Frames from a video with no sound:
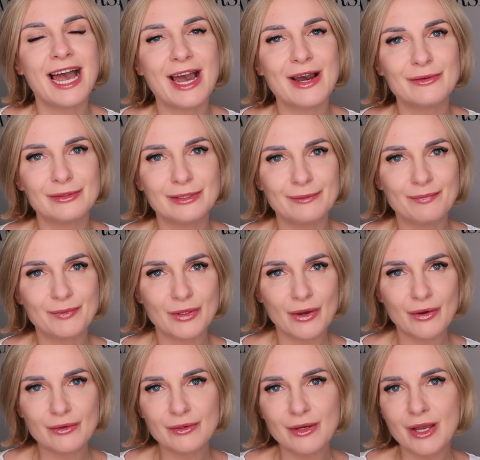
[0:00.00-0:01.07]
I will
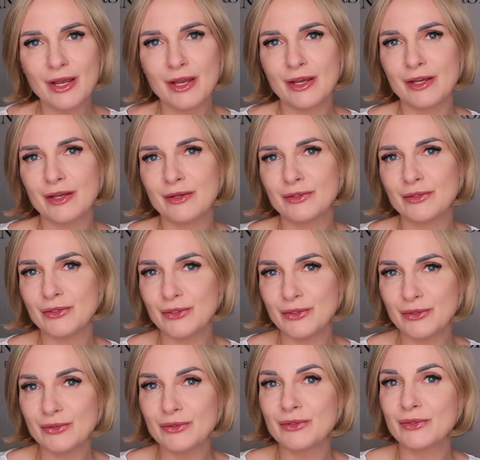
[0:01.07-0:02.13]
talk uh, to
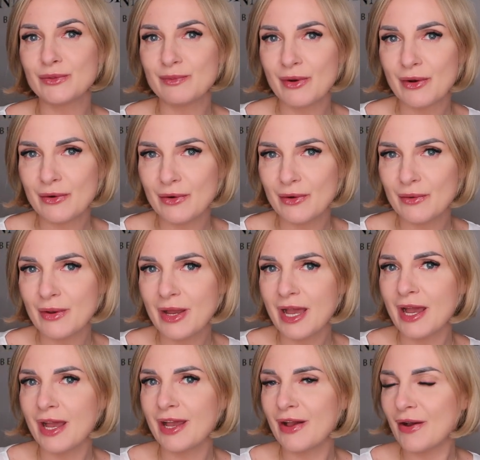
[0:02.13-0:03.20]
you tomorrow
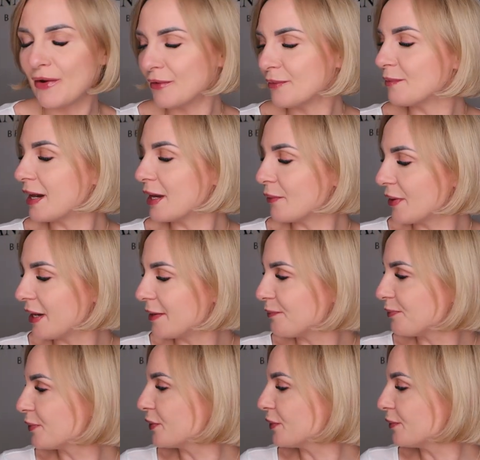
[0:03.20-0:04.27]
uh, on my way
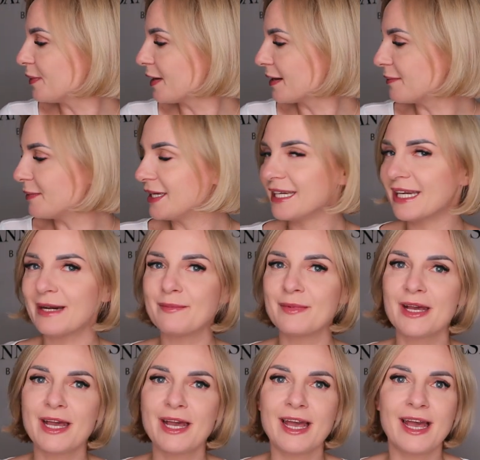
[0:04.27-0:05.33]
to Birmingham
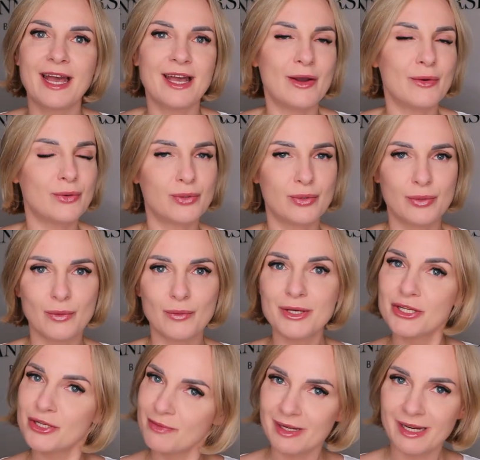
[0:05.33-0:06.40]

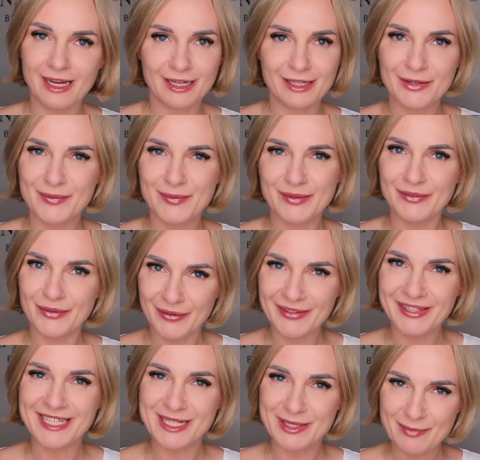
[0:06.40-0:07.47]
wish me luck with
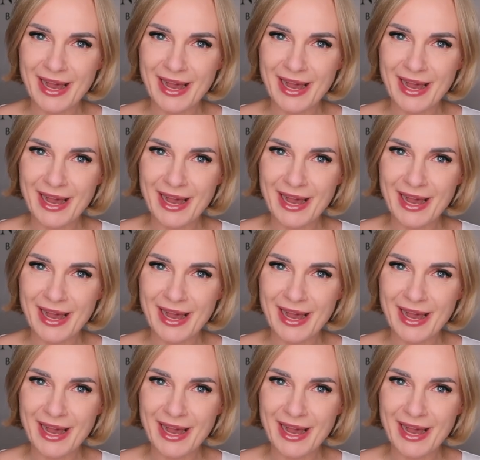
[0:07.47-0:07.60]
all this